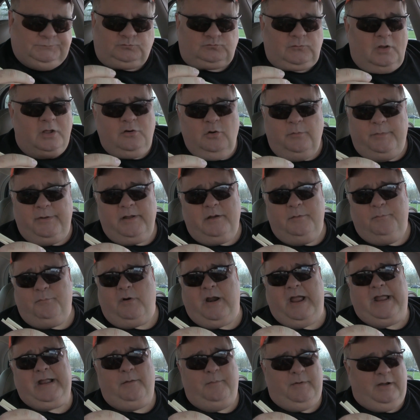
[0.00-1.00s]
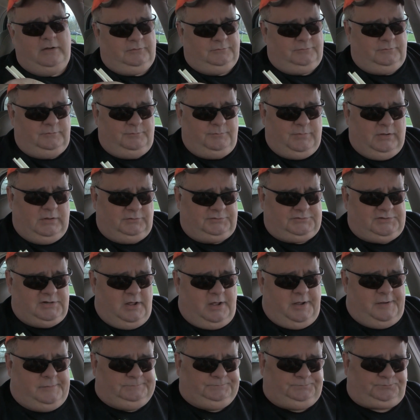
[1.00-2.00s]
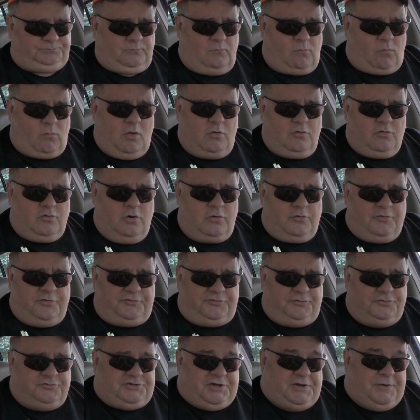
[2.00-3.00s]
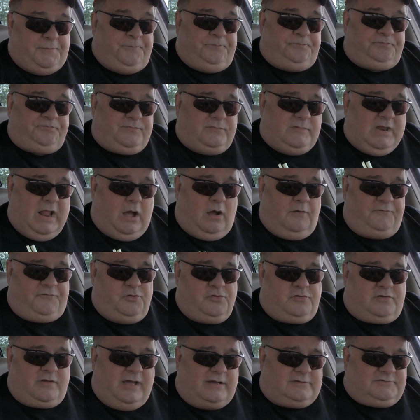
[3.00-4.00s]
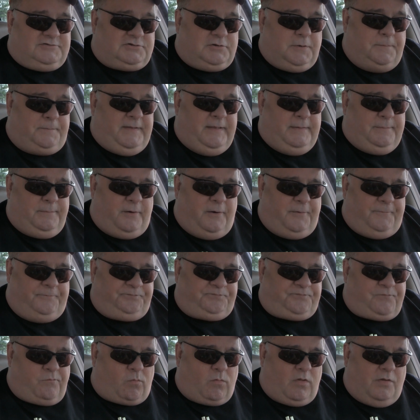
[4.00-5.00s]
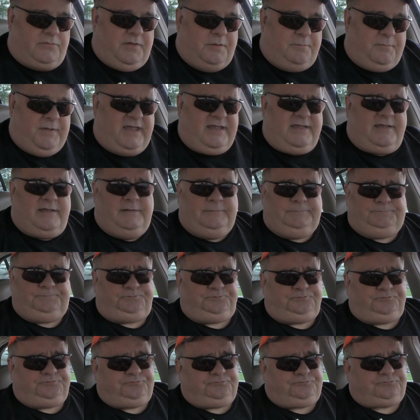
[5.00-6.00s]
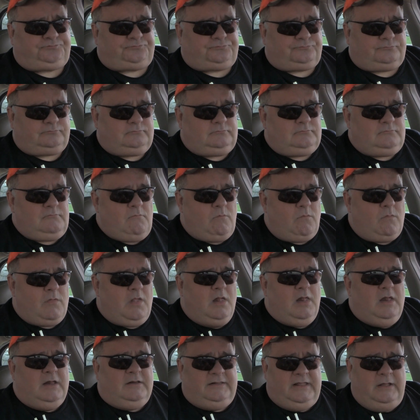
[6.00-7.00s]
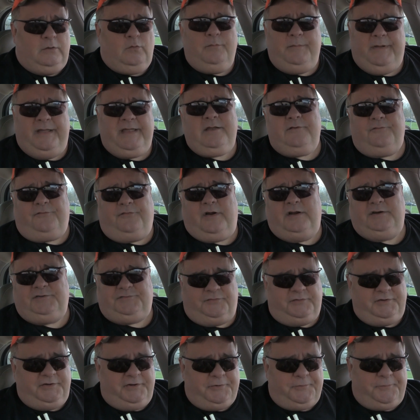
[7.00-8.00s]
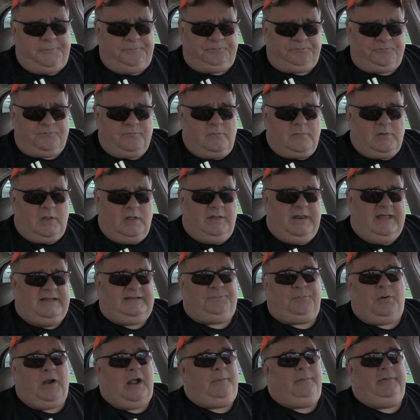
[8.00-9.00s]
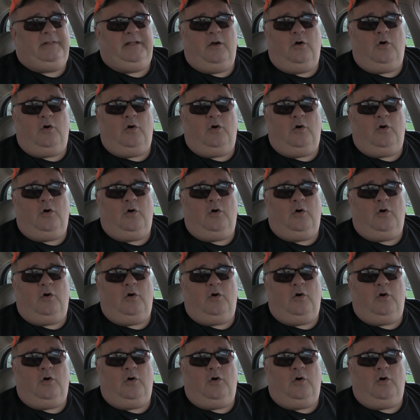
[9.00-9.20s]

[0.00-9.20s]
And nobody gonna brag about Kroger Sushi. Now, if you catch the people that make it, they will make it fresh for you, and that's probably a